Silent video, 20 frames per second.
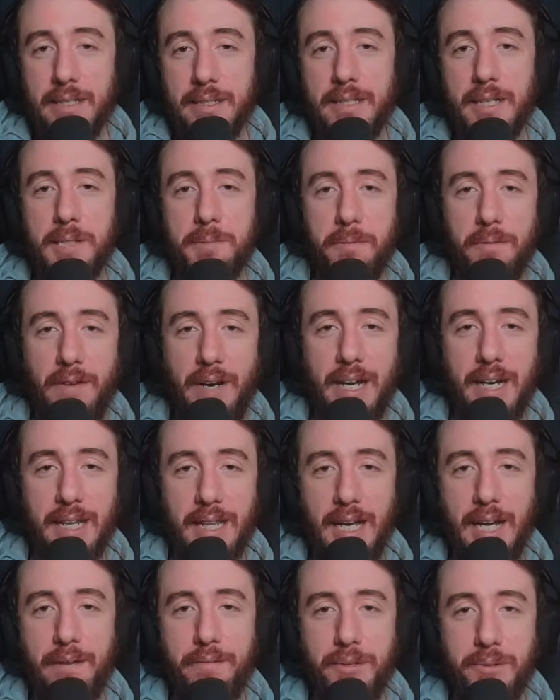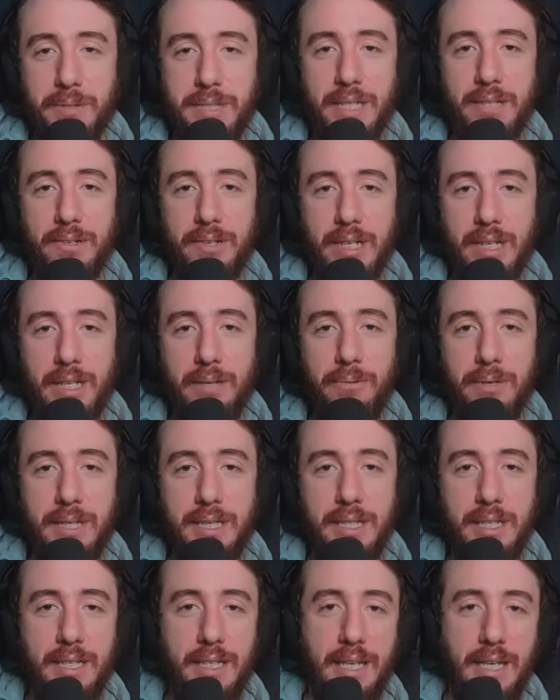does provide a lot of utility
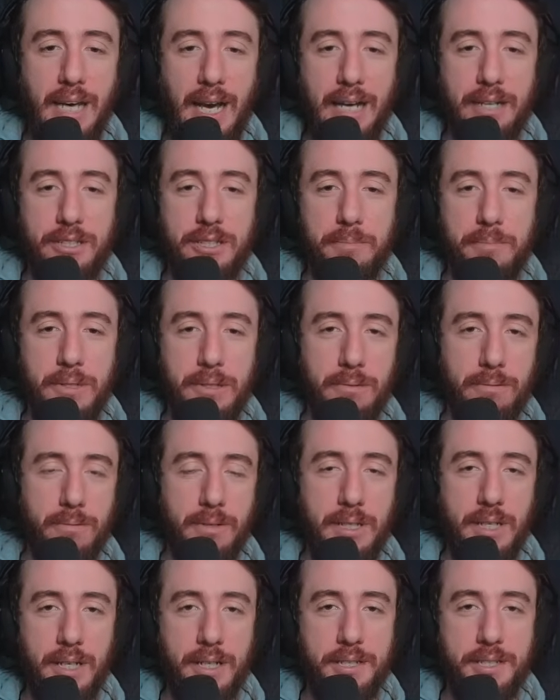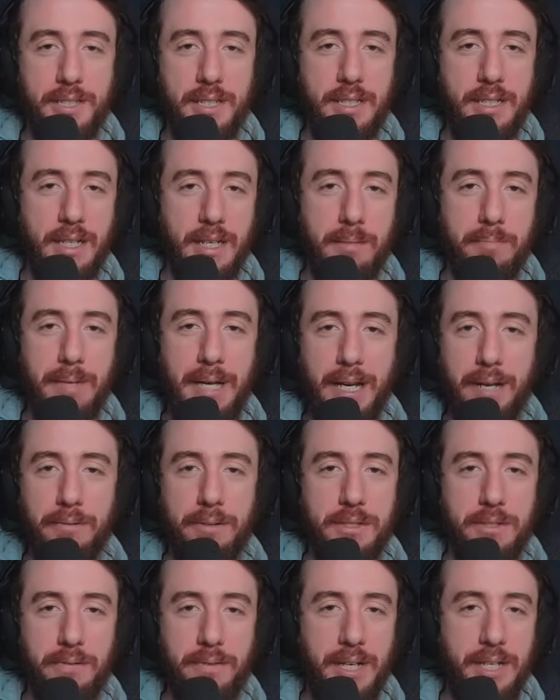with the attribute reduction and mana
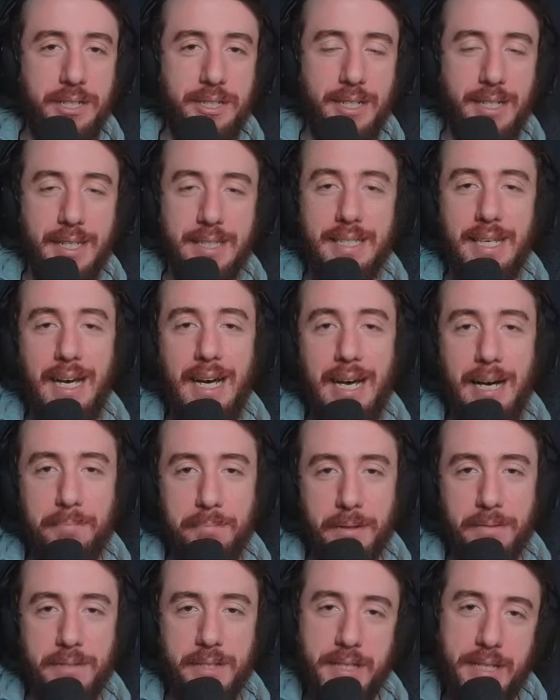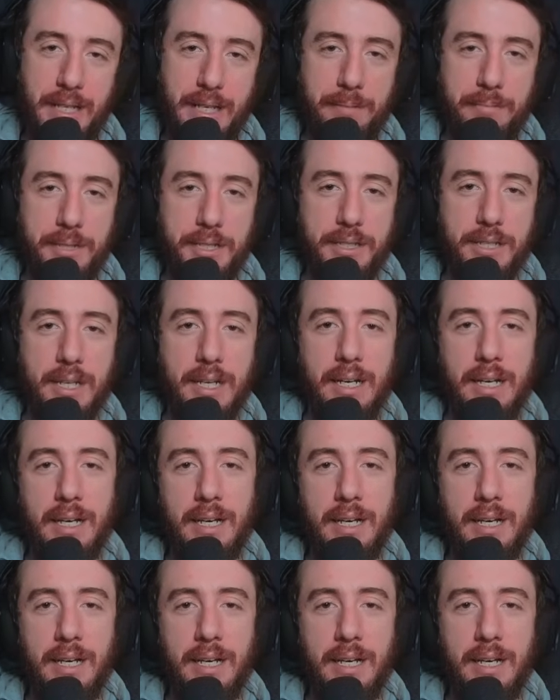reservation on top of the damage,